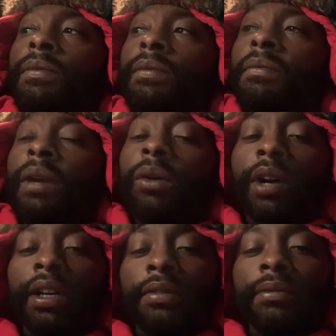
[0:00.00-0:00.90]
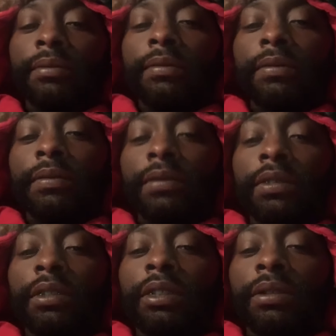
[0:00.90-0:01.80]
my wife.
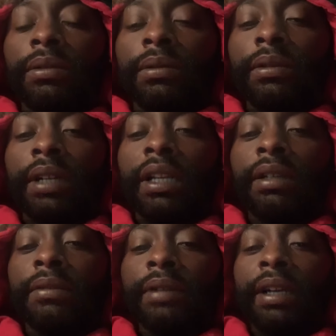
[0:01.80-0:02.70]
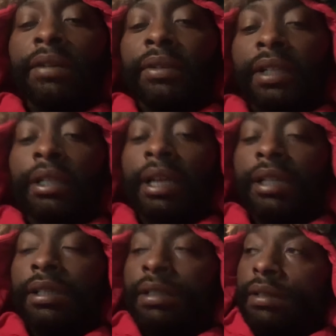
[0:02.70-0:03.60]
You know, I live I live in
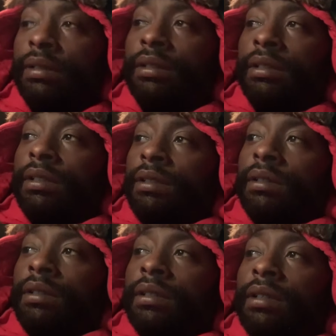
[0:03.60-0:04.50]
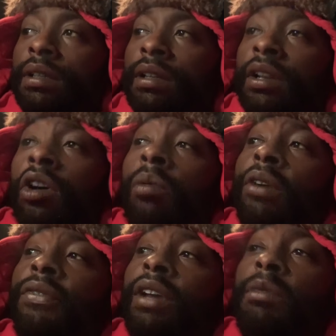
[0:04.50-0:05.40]
Connecticut, and all
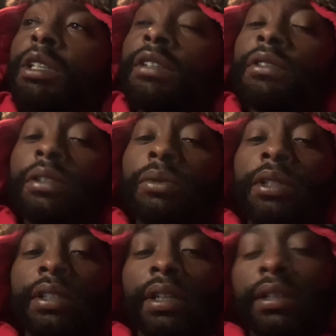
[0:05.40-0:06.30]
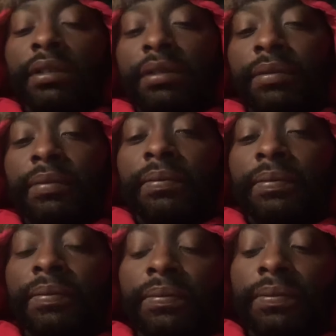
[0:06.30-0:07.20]
my family lives in Louisiana.
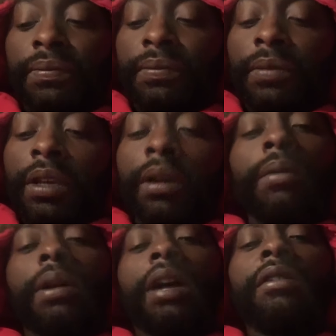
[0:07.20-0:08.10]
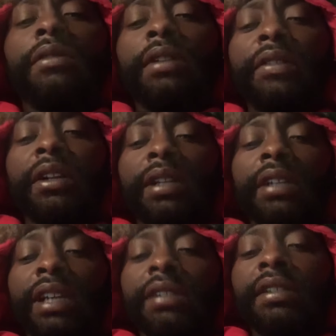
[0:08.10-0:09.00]
But I,
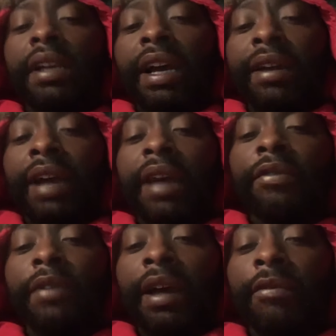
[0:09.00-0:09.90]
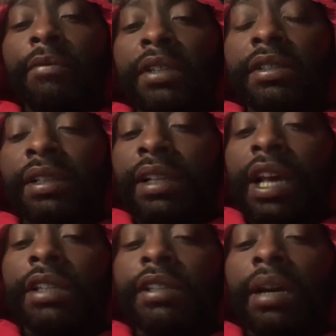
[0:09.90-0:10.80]
nevertheless, I say I, I've I've missed a
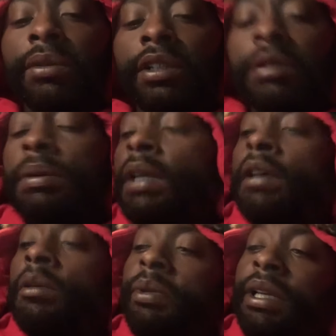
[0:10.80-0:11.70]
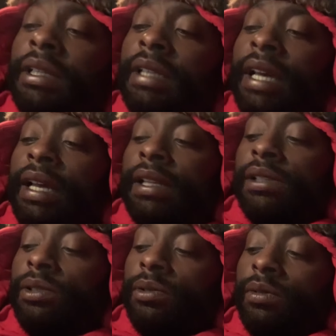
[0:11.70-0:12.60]
lot of time with them, being that
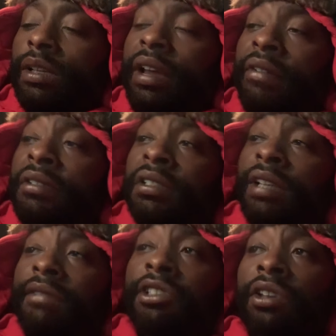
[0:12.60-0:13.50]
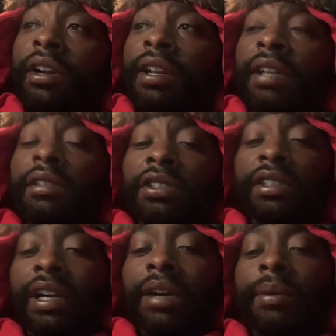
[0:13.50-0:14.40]
ever since I've started at this
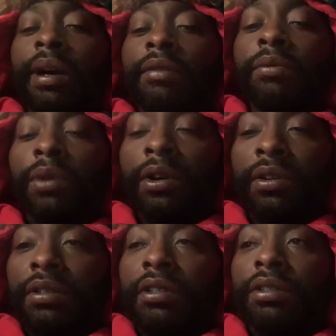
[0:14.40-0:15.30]
job, I've worked,